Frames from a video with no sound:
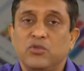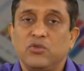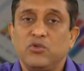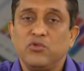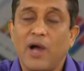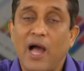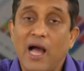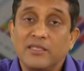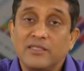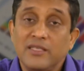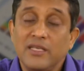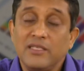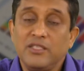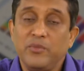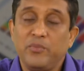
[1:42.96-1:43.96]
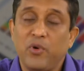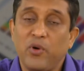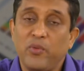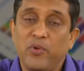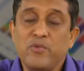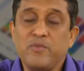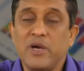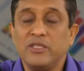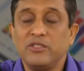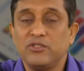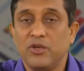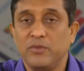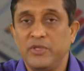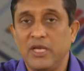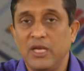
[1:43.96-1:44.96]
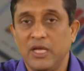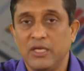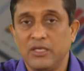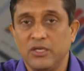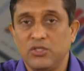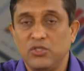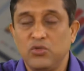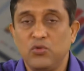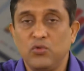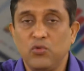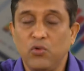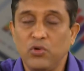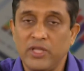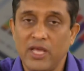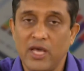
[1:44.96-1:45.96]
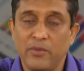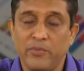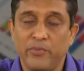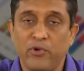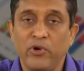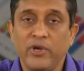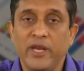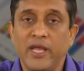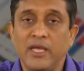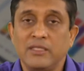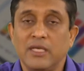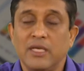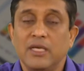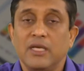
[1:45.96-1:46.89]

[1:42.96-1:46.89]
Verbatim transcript: to assess the performance of the learners, to know their progress,